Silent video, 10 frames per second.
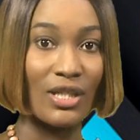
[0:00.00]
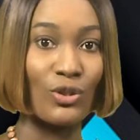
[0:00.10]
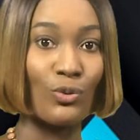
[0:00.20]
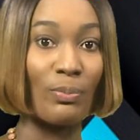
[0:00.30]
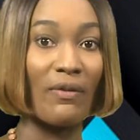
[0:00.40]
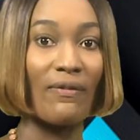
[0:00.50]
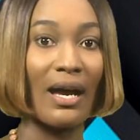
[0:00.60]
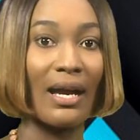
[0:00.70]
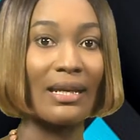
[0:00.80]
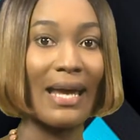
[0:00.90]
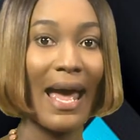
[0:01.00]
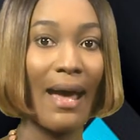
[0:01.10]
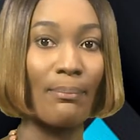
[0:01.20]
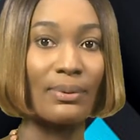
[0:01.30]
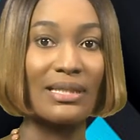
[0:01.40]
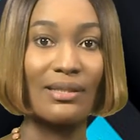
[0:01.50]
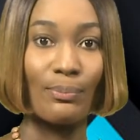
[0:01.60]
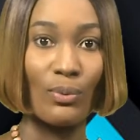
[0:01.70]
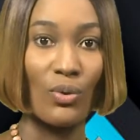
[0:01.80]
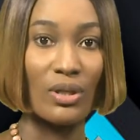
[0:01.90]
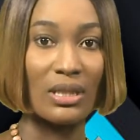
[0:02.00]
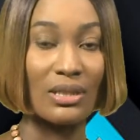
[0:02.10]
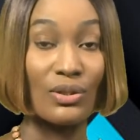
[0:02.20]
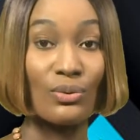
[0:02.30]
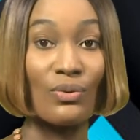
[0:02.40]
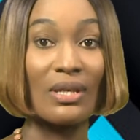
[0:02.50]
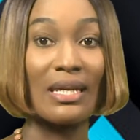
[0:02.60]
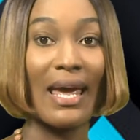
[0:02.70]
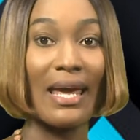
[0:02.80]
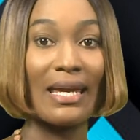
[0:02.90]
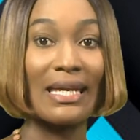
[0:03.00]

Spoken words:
to provide ample support to the